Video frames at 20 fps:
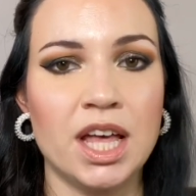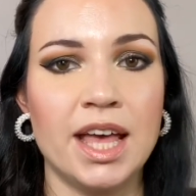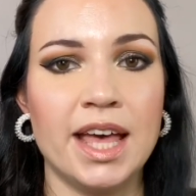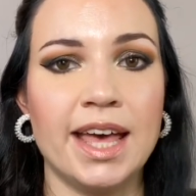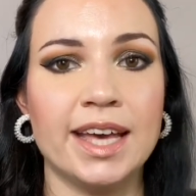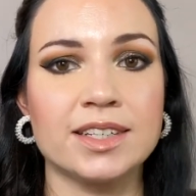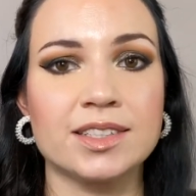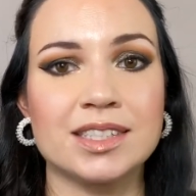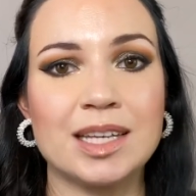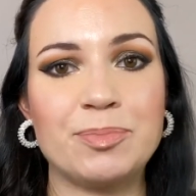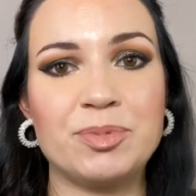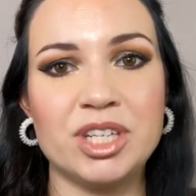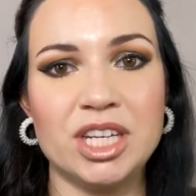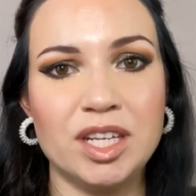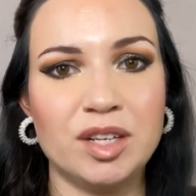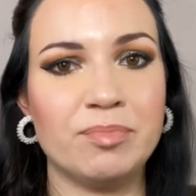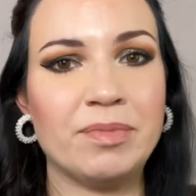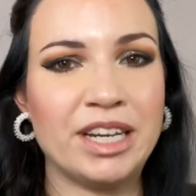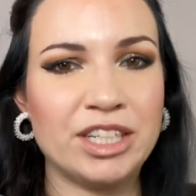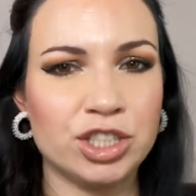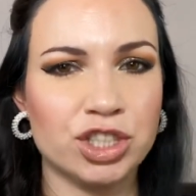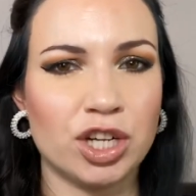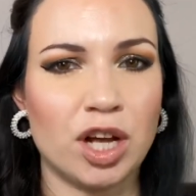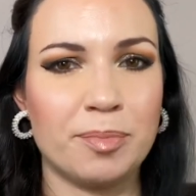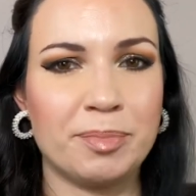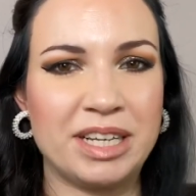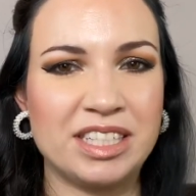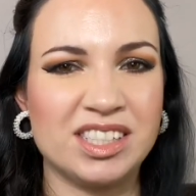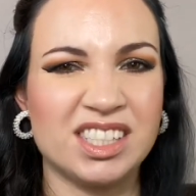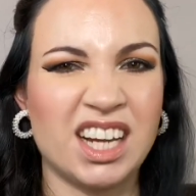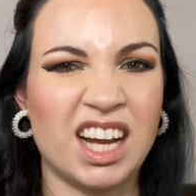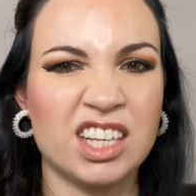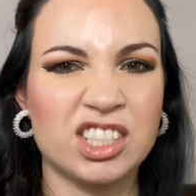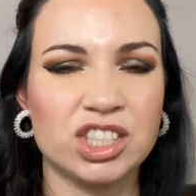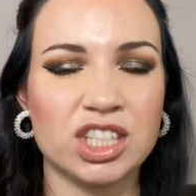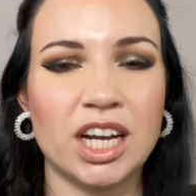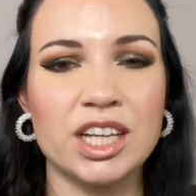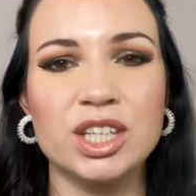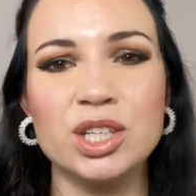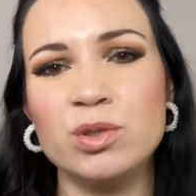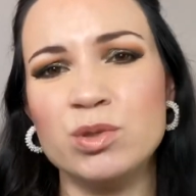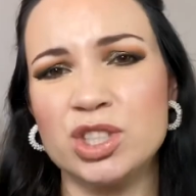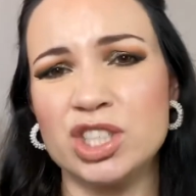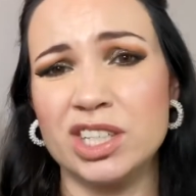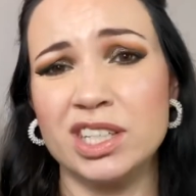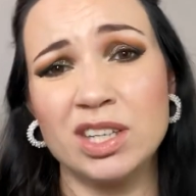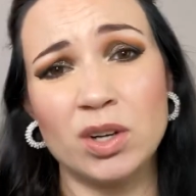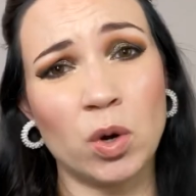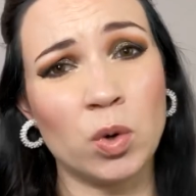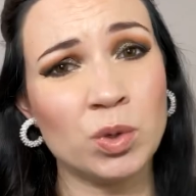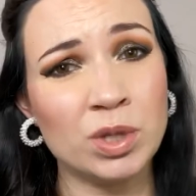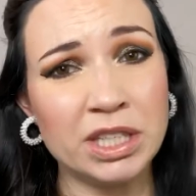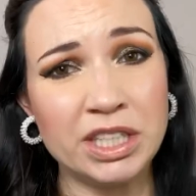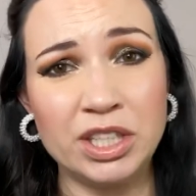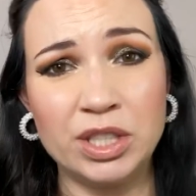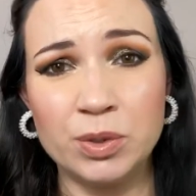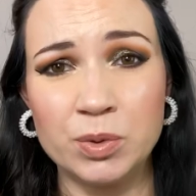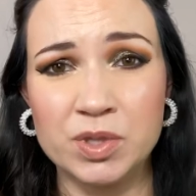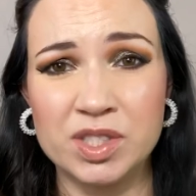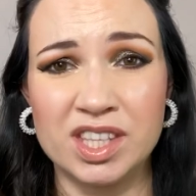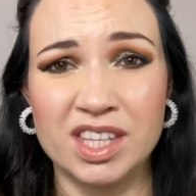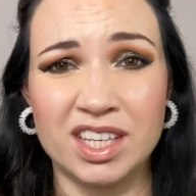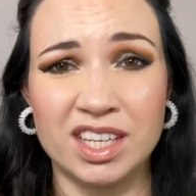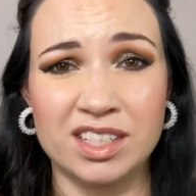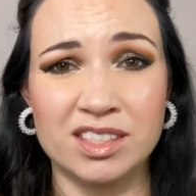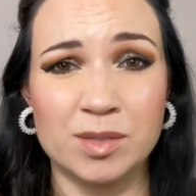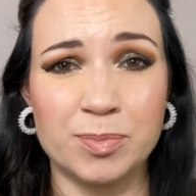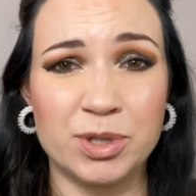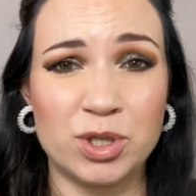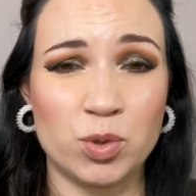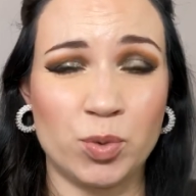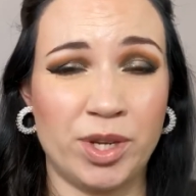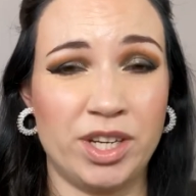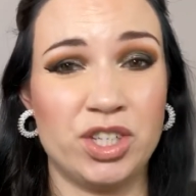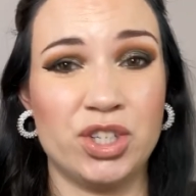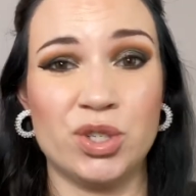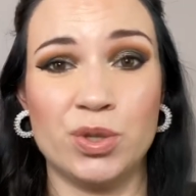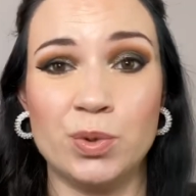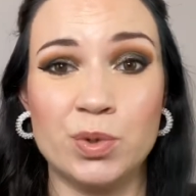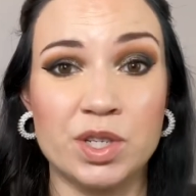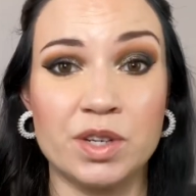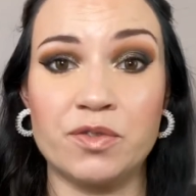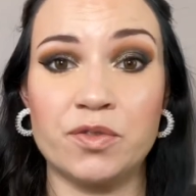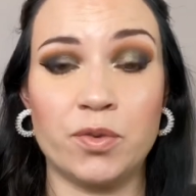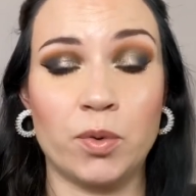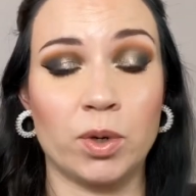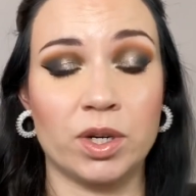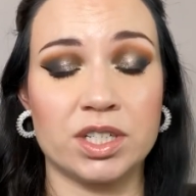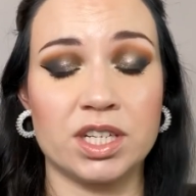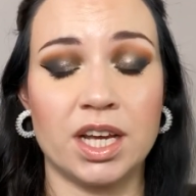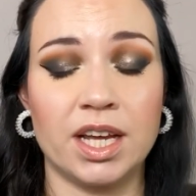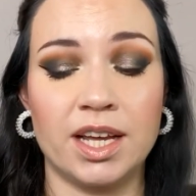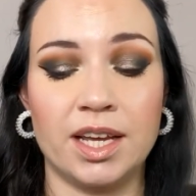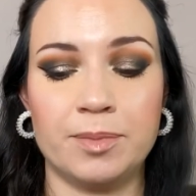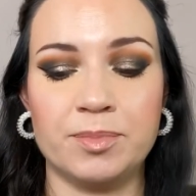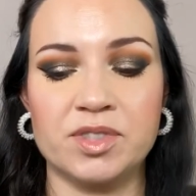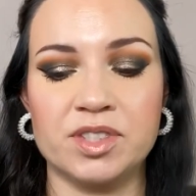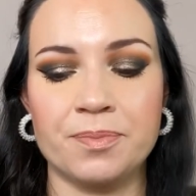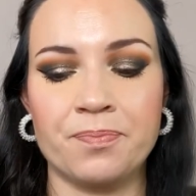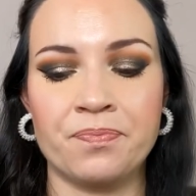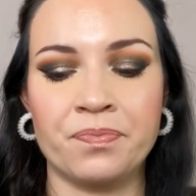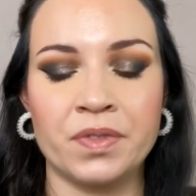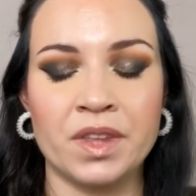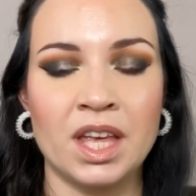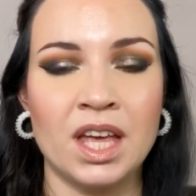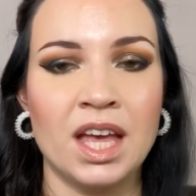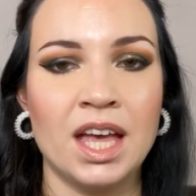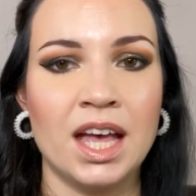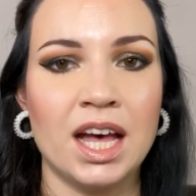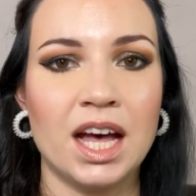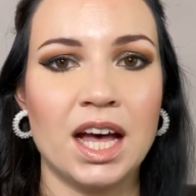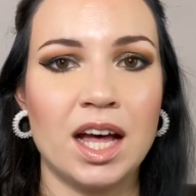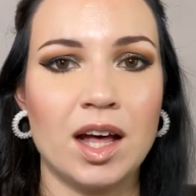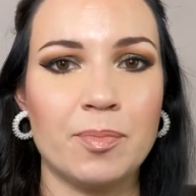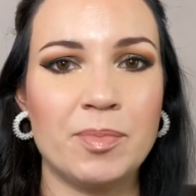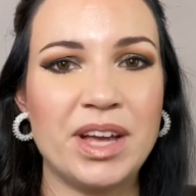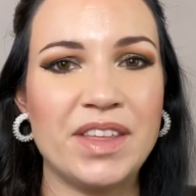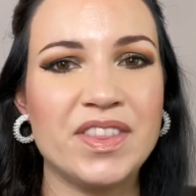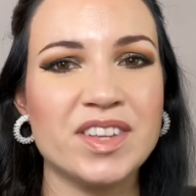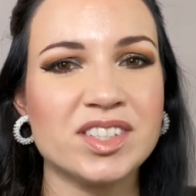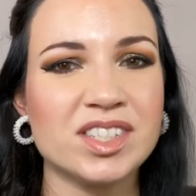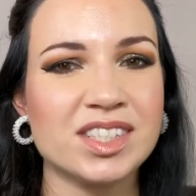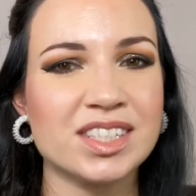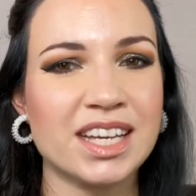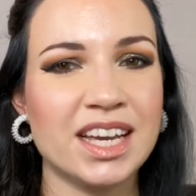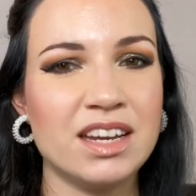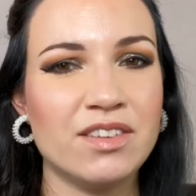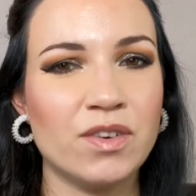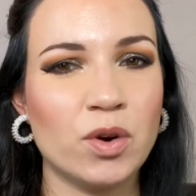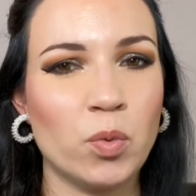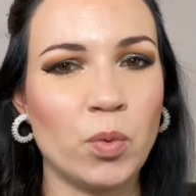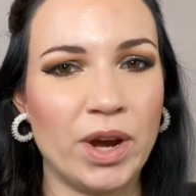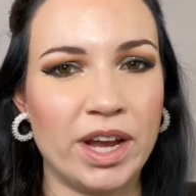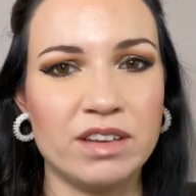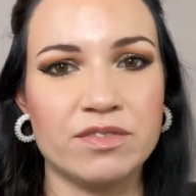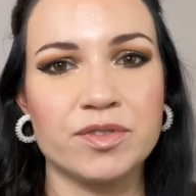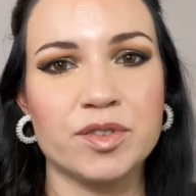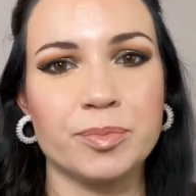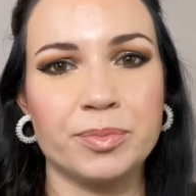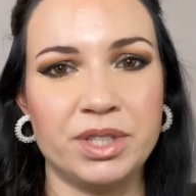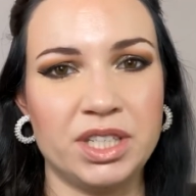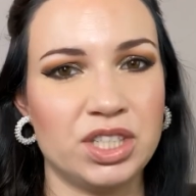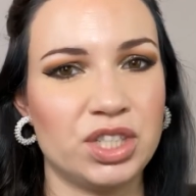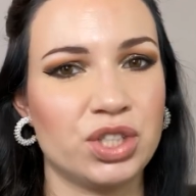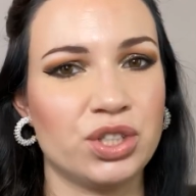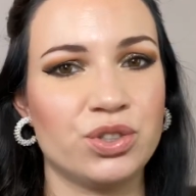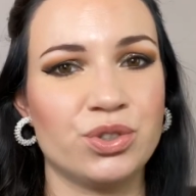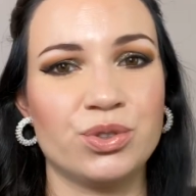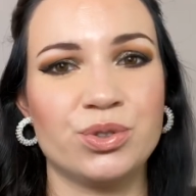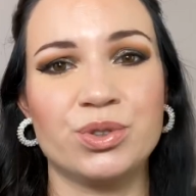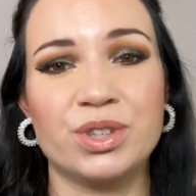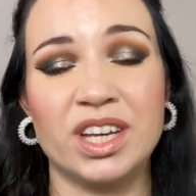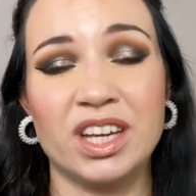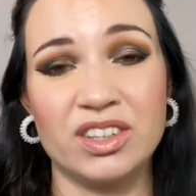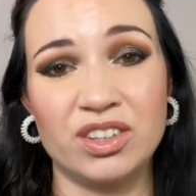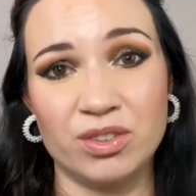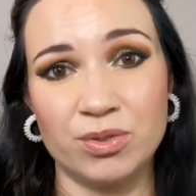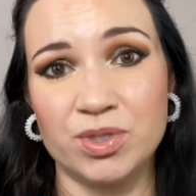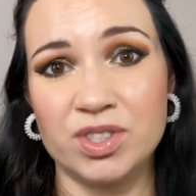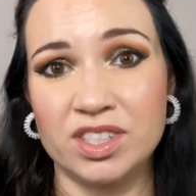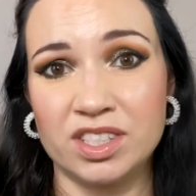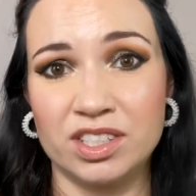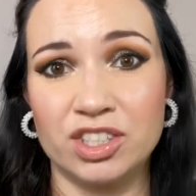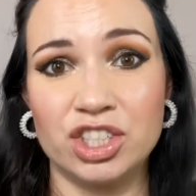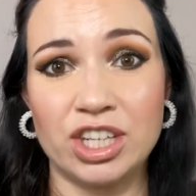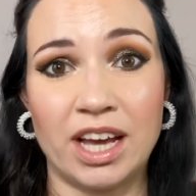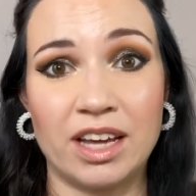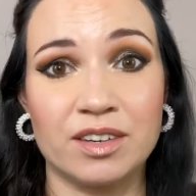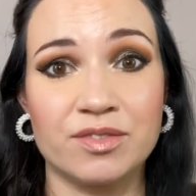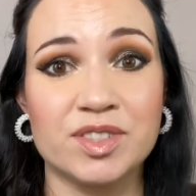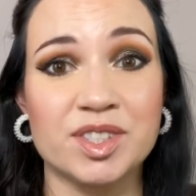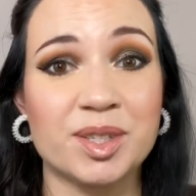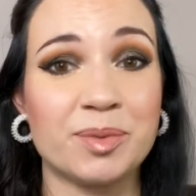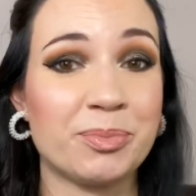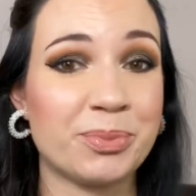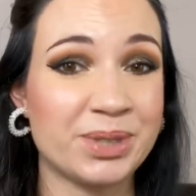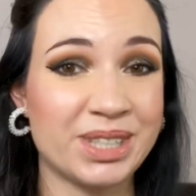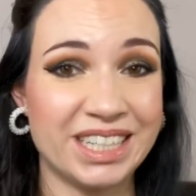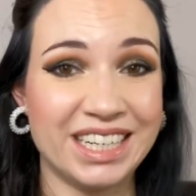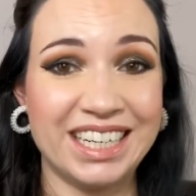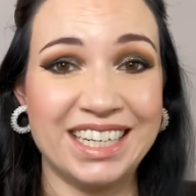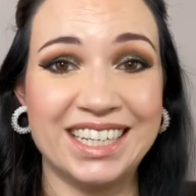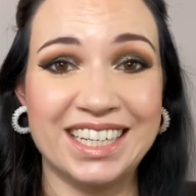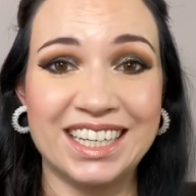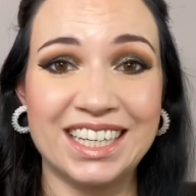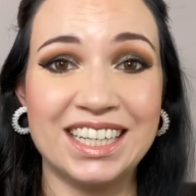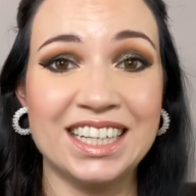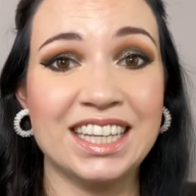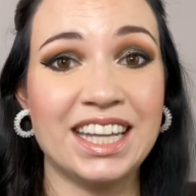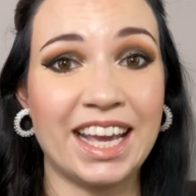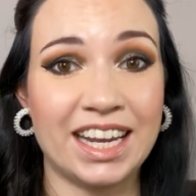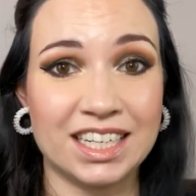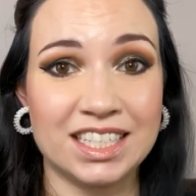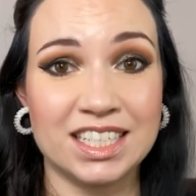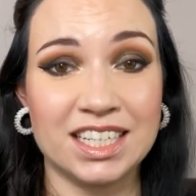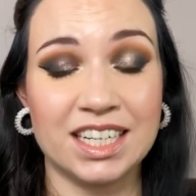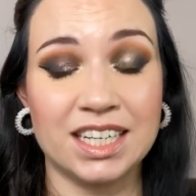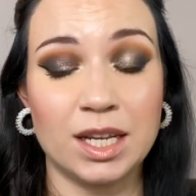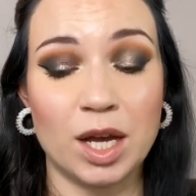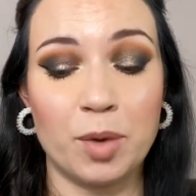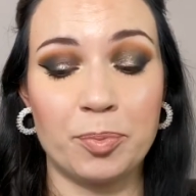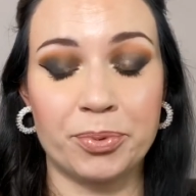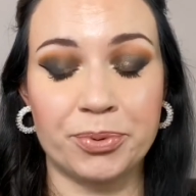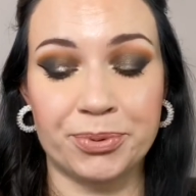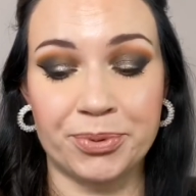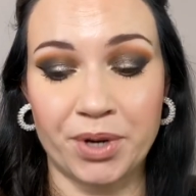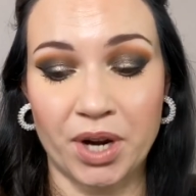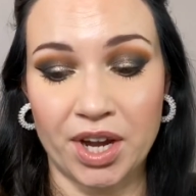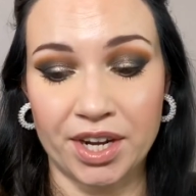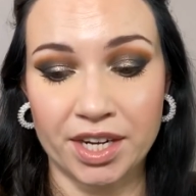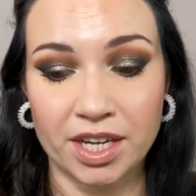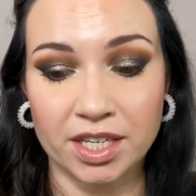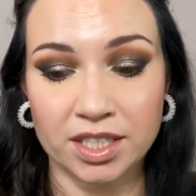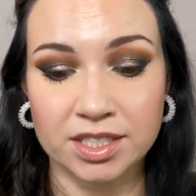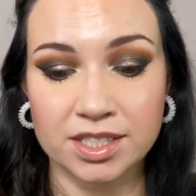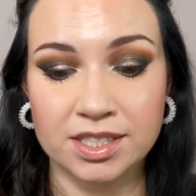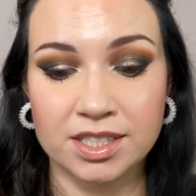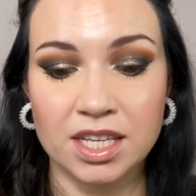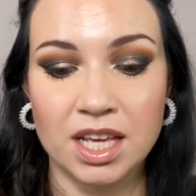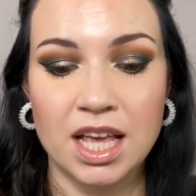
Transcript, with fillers: except in my Shop My Stash, I usually only use things between two to four times. Um, this is kind of a way for me to get usage out of some pretty neglected products.